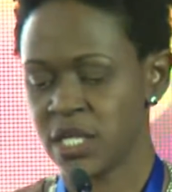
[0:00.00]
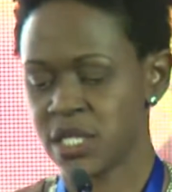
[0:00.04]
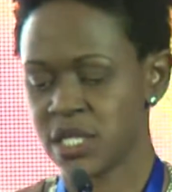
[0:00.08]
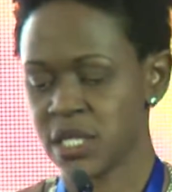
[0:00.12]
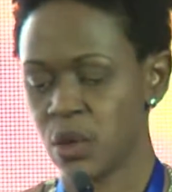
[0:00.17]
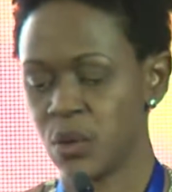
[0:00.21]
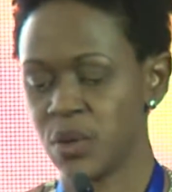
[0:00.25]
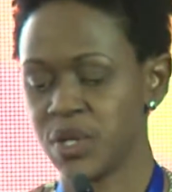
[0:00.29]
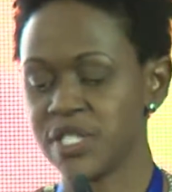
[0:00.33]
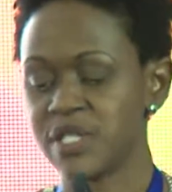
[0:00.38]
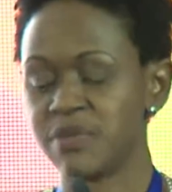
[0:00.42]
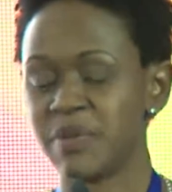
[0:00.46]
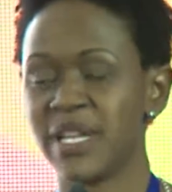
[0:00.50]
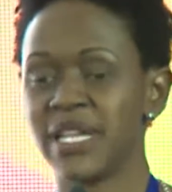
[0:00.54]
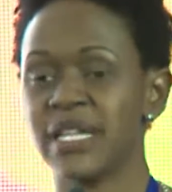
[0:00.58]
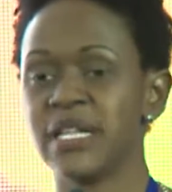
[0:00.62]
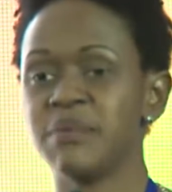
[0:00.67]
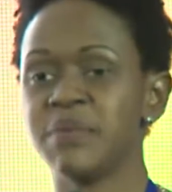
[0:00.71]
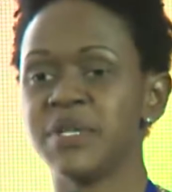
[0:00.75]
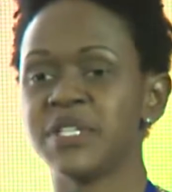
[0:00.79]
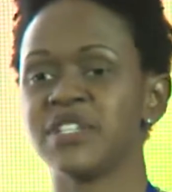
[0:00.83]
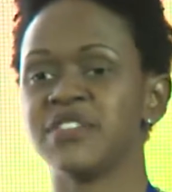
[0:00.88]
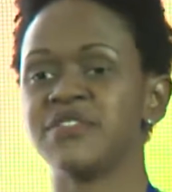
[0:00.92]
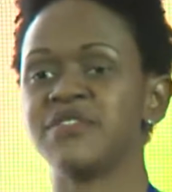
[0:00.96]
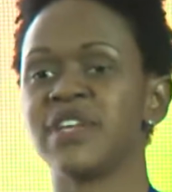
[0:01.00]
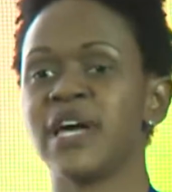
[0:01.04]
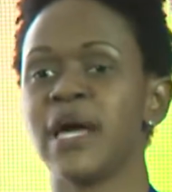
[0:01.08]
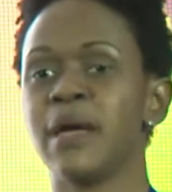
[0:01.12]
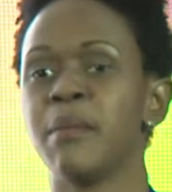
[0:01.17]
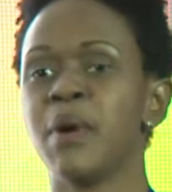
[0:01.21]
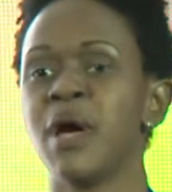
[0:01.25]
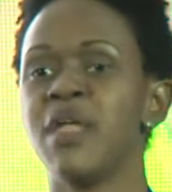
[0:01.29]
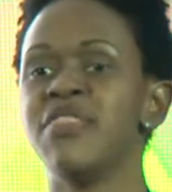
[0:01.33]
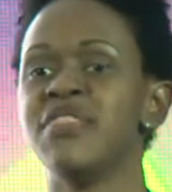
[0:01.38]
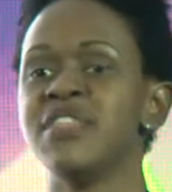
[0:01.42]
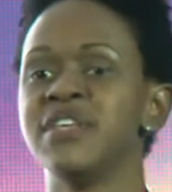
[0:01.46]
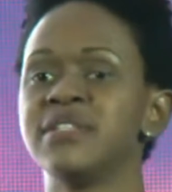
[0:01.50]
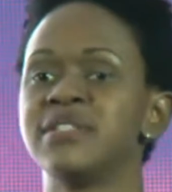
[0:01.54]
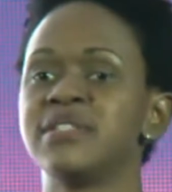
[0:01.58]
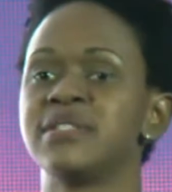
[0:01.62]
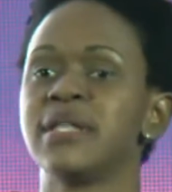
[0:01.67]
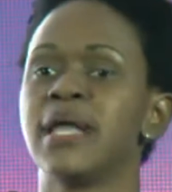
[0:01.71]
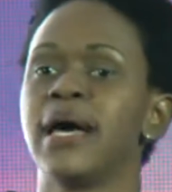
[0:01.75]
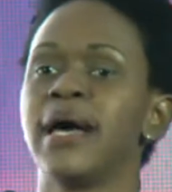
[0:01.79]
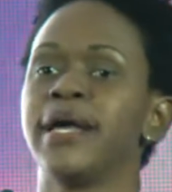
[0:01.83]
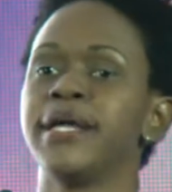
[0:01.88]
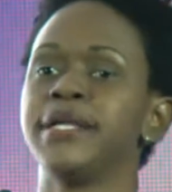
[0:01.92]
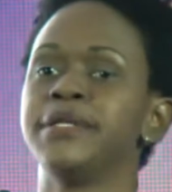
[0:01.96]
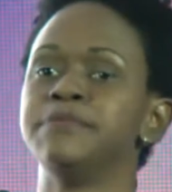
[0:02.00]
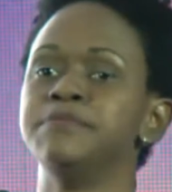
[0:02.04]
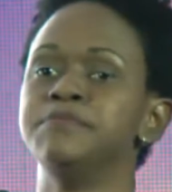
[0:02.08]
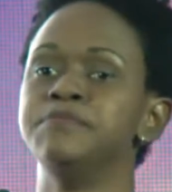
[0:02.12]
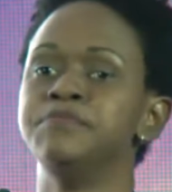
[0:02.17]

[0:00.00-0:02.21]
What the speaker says: So I want to spend a little bit of time on this slide.